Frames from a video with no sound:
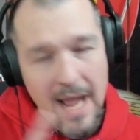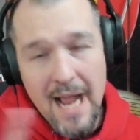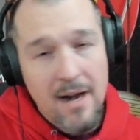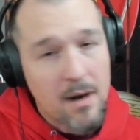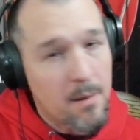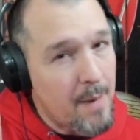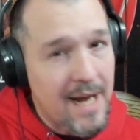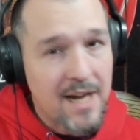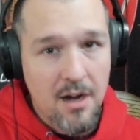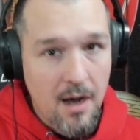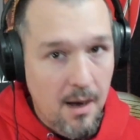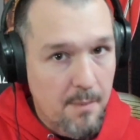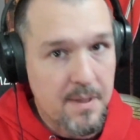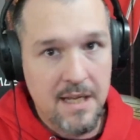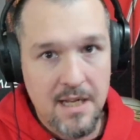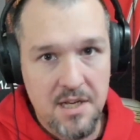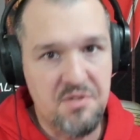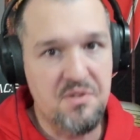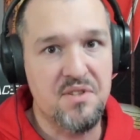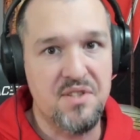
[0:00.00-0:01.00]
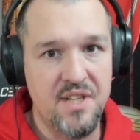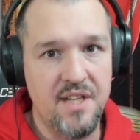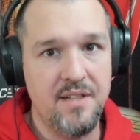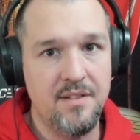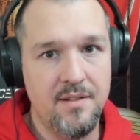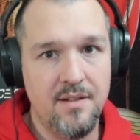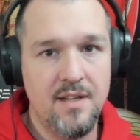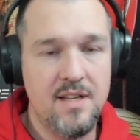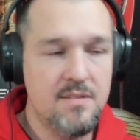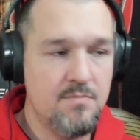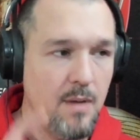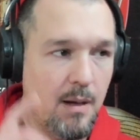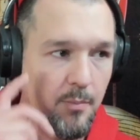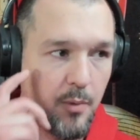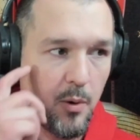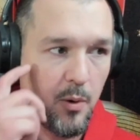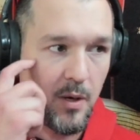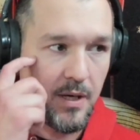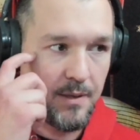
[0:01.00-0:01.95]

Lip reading: or may not be interested, is my point.